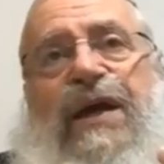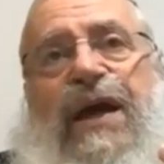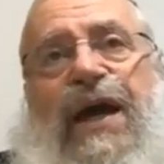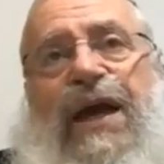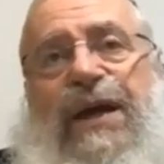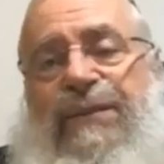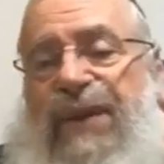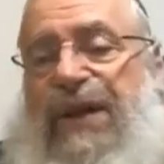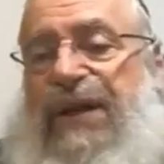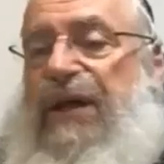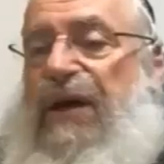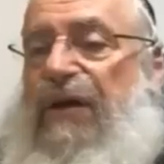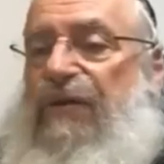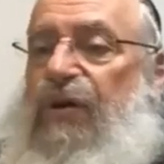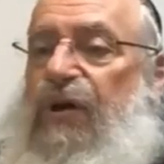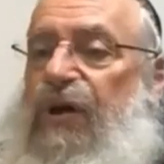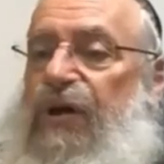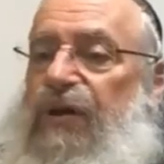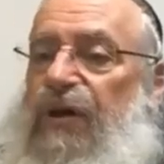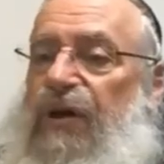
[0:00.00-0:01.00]
And many
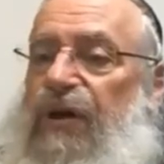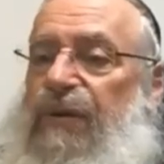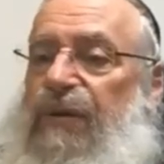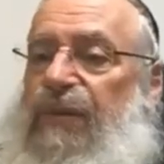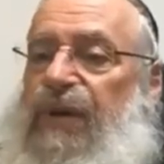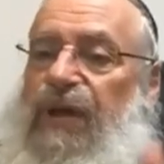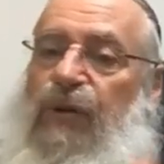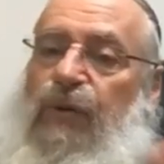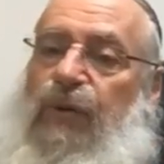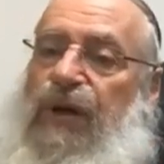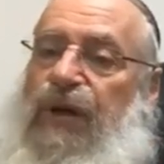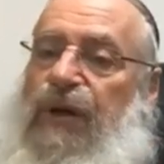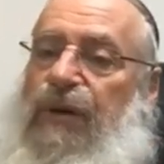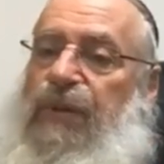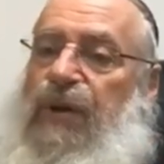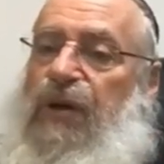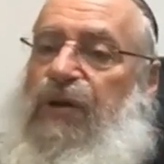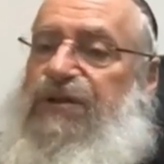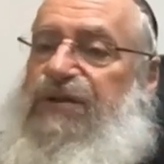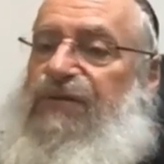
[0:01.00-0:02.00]
other gedolim, including
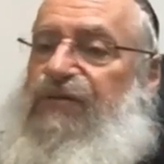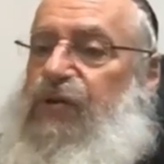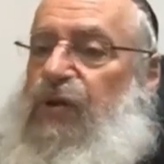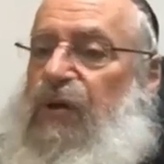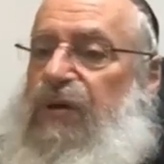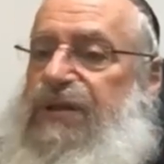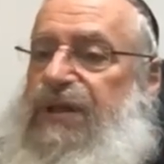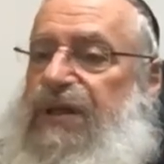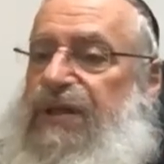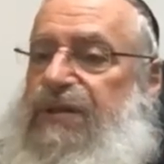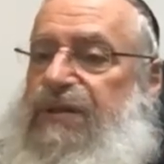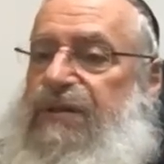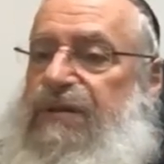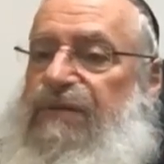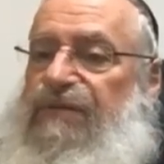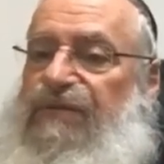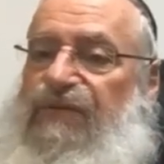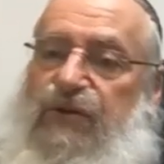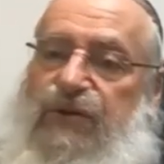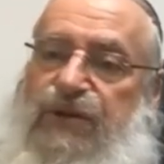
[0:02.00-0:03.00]
Rabbi Yosef Schultz,
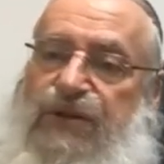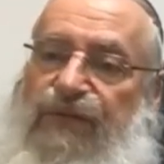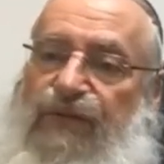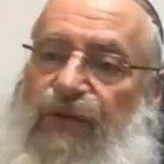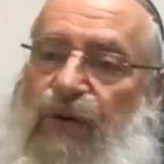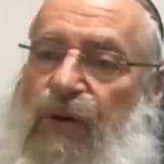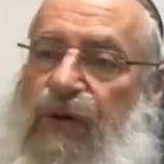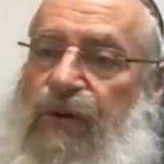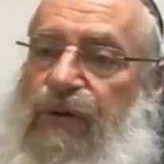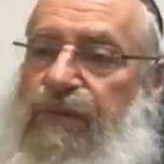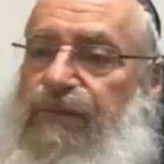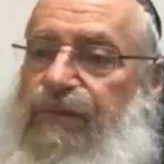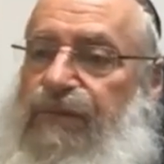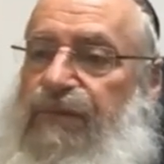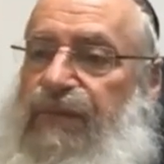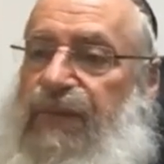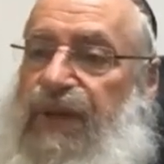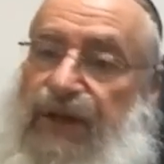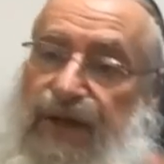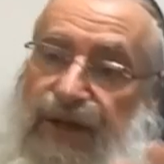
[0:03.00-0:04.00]
says, first of all,
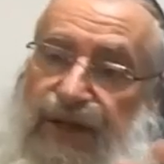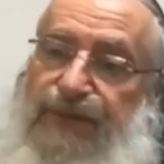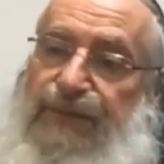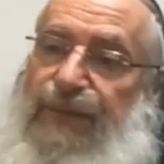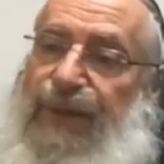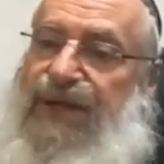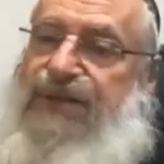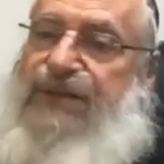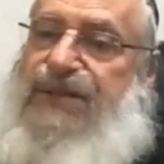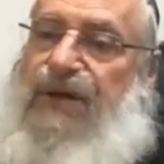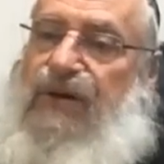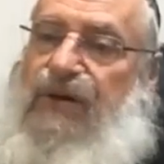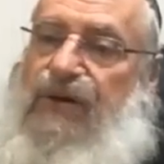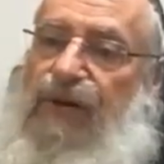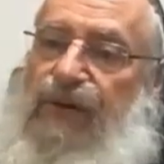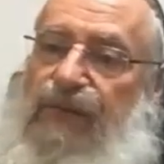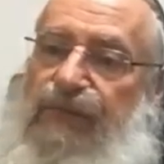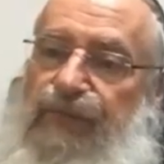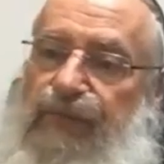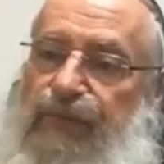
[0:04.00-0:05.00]
it is maseh odom.